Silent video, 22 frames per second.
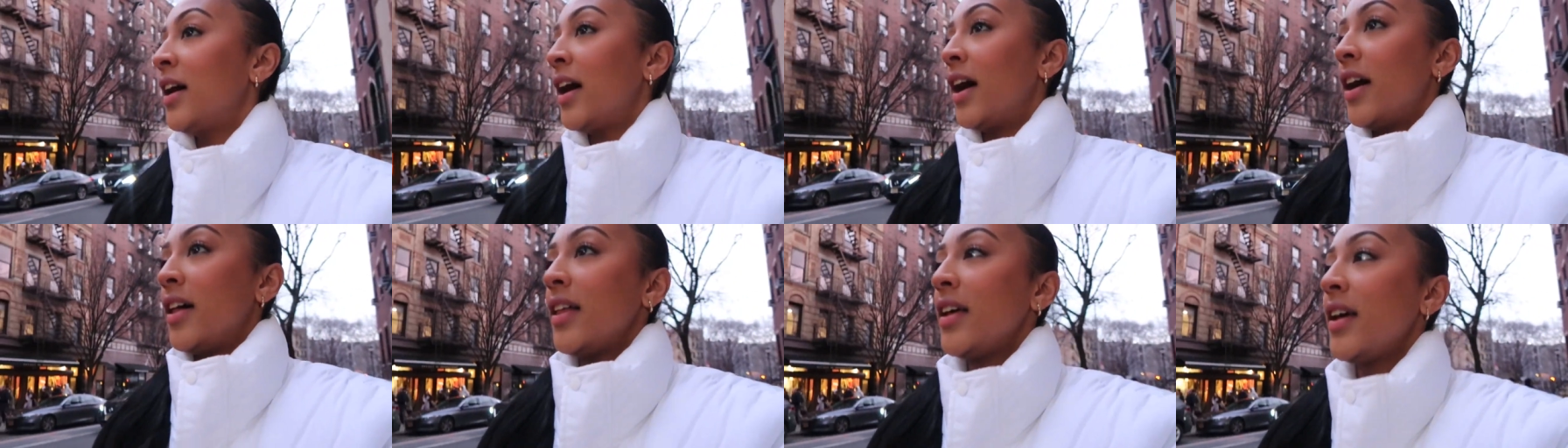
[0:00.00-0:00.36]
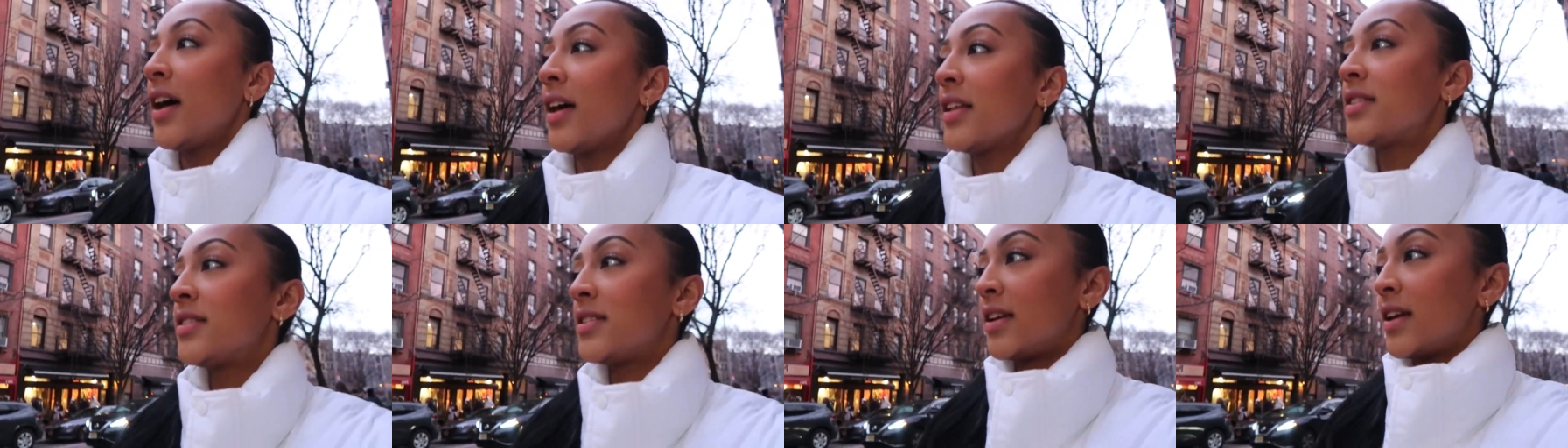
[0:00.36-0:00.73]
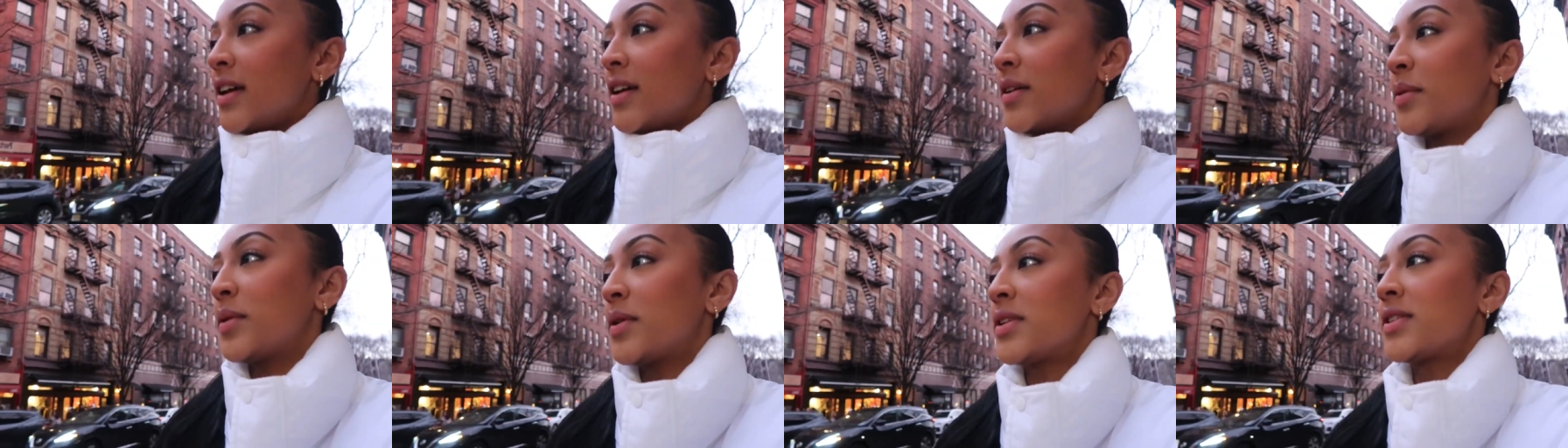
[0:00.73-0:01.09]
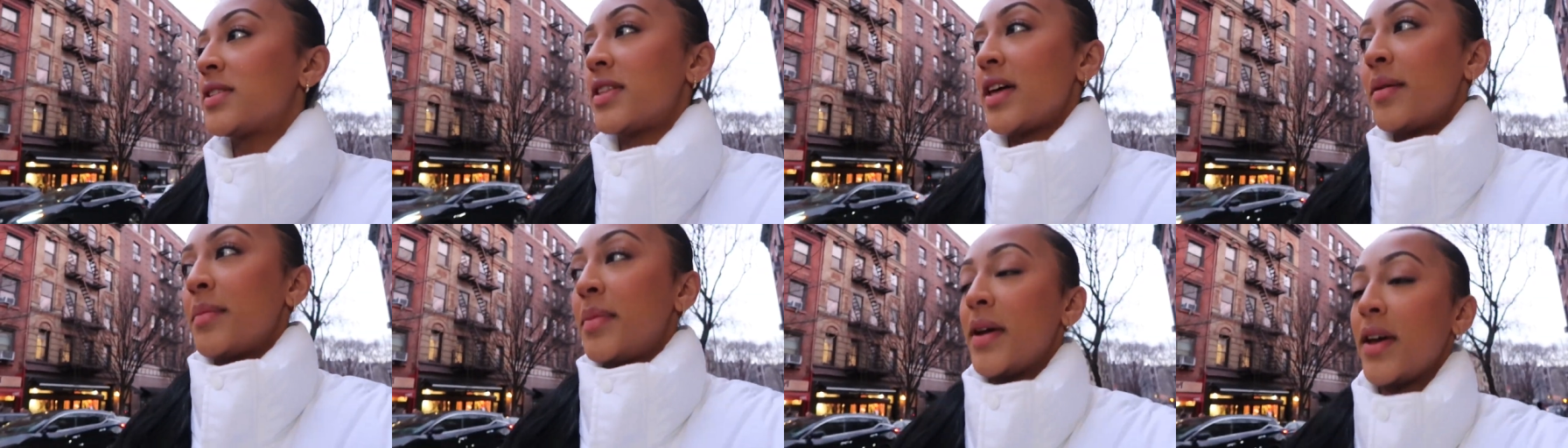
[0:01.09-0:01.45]
All I had today was
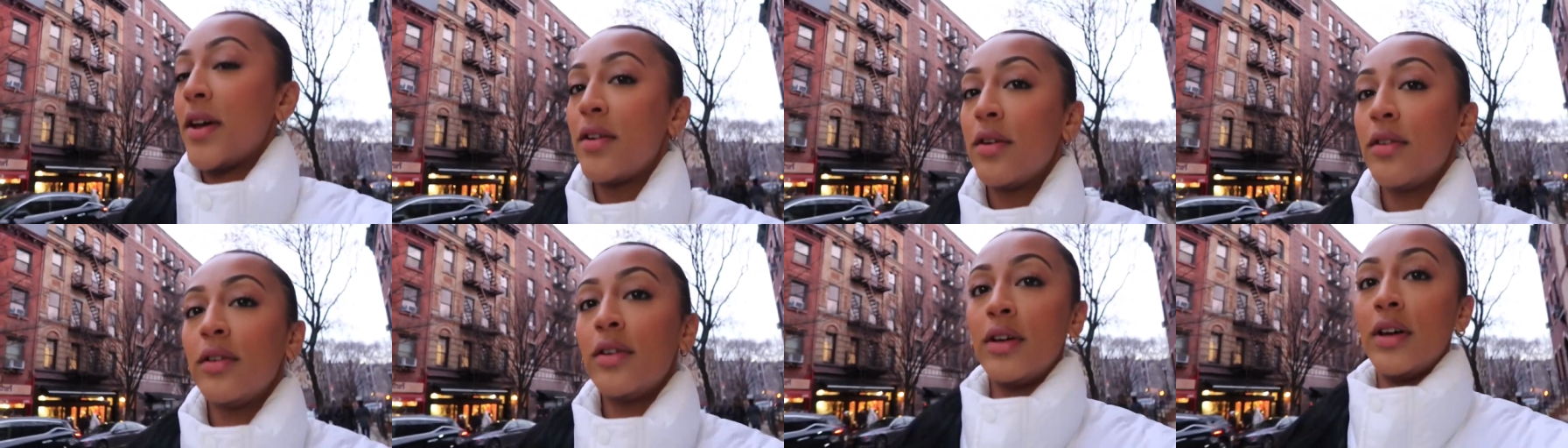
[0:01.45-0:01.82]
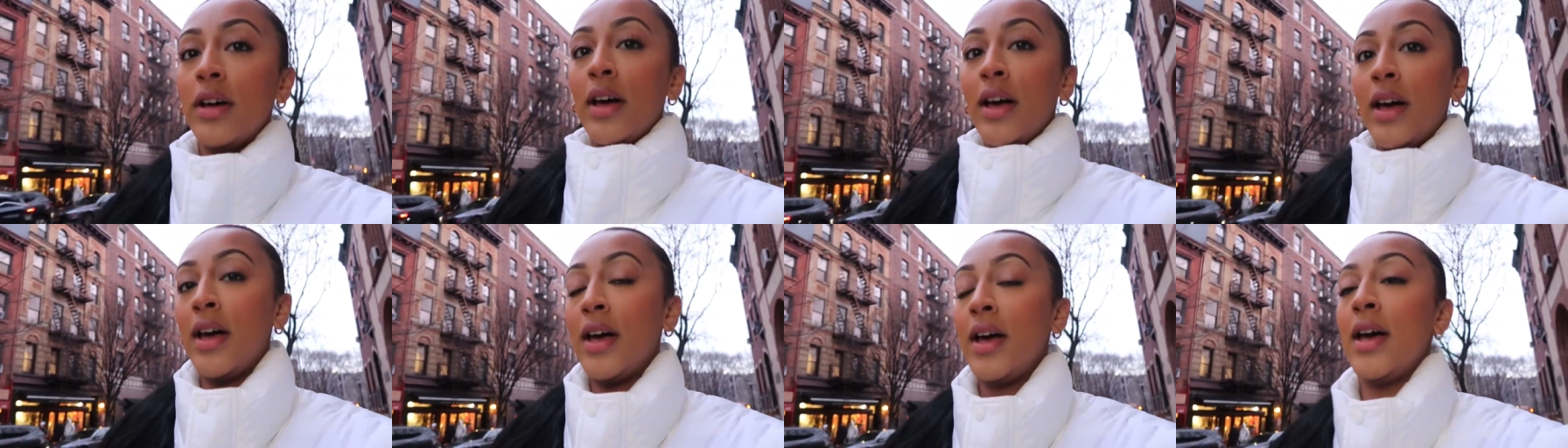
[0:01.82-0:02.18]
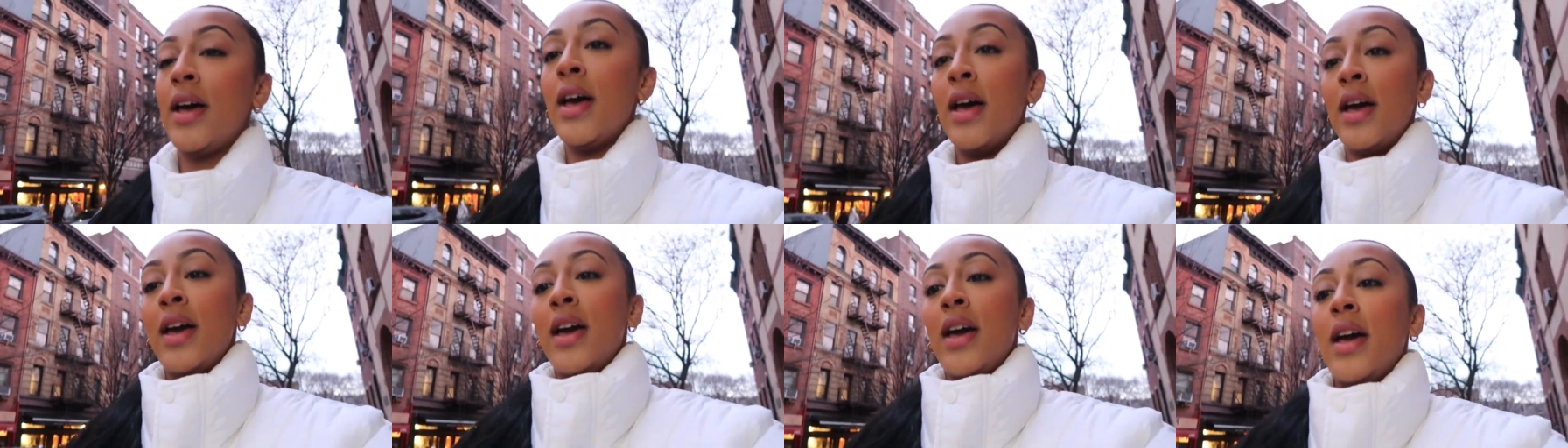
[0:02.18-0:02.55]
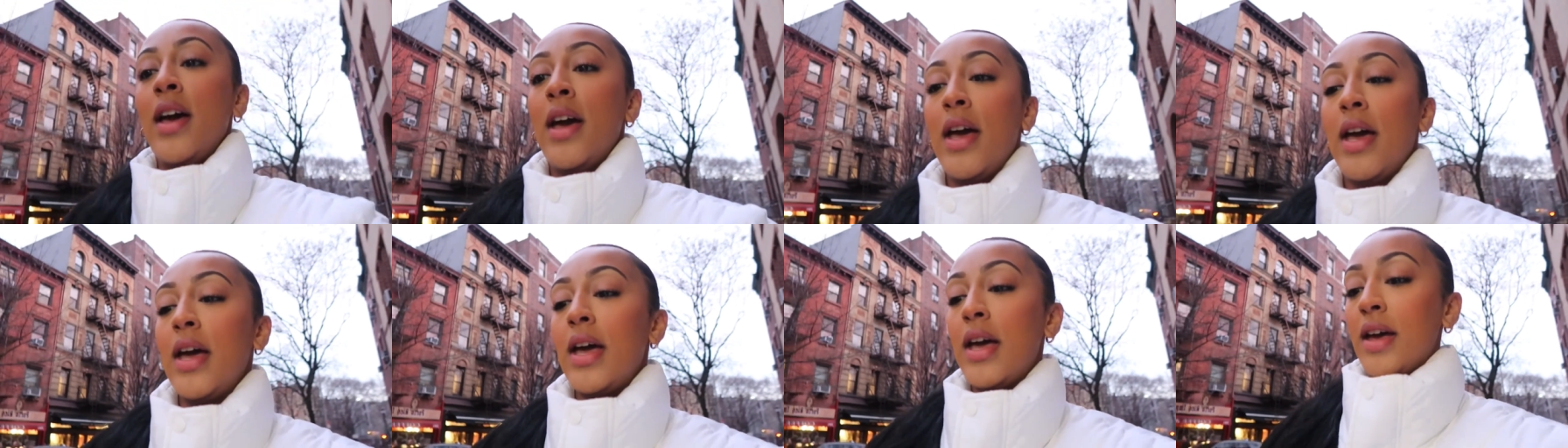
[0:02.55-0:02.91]
that bagel
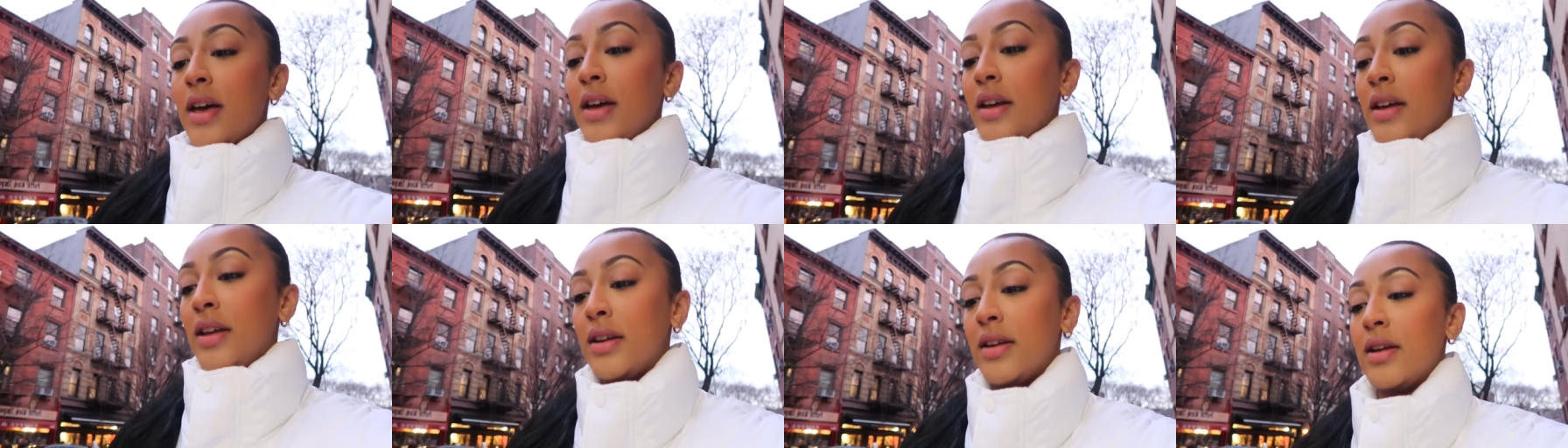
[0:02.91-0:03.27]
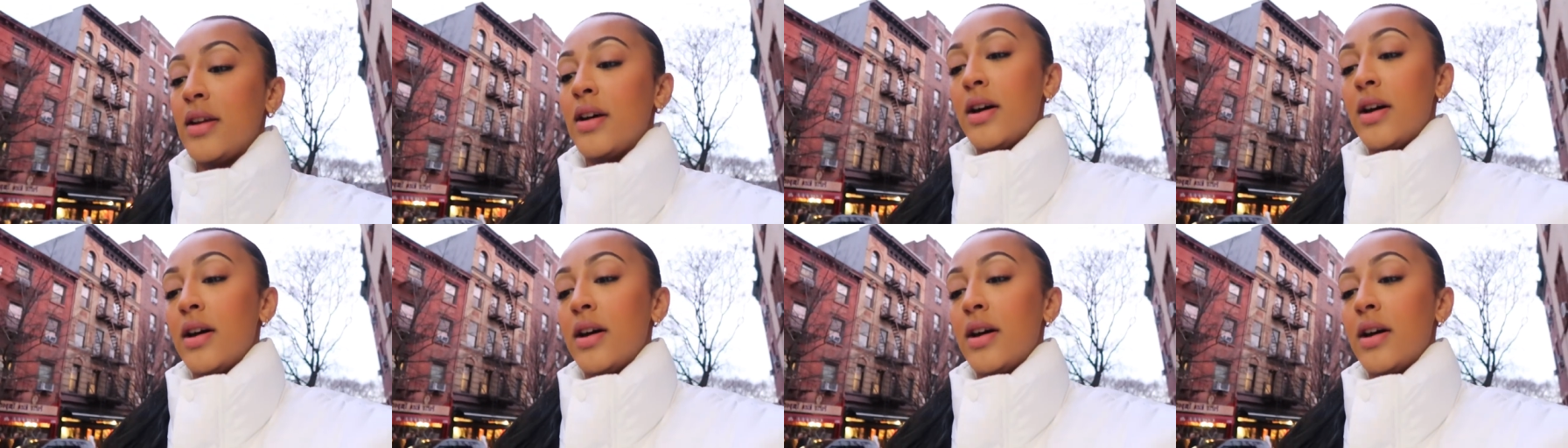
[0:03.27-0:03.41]
and